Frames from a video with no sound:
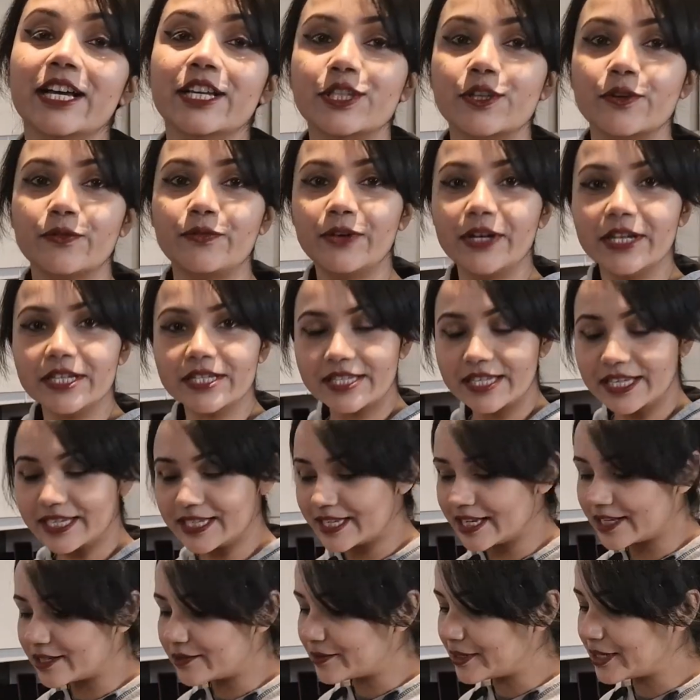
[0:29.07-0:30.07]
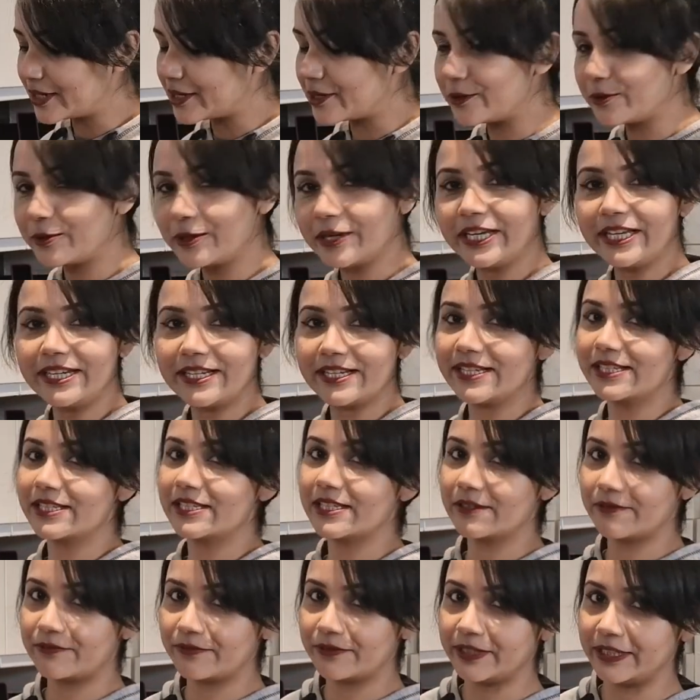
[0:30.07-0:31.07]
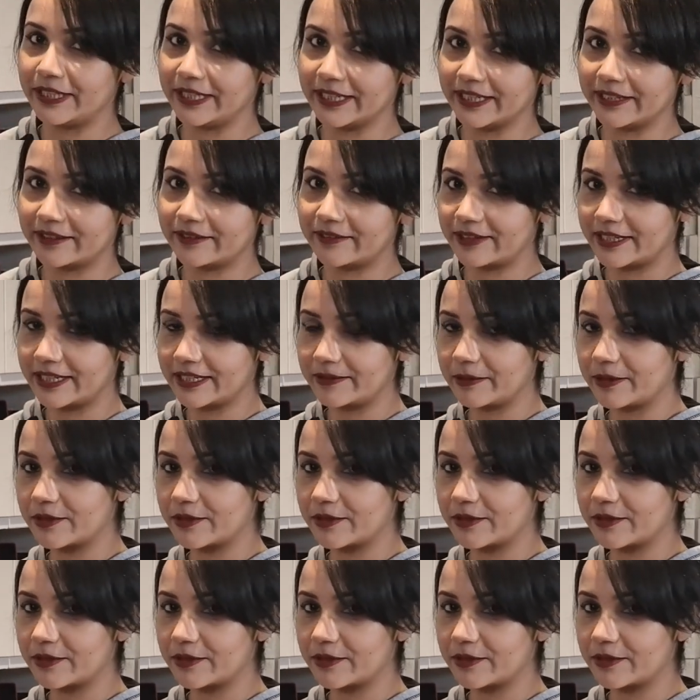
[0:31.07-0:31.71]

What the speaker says: So first thing that we're gonna need is the filling, right?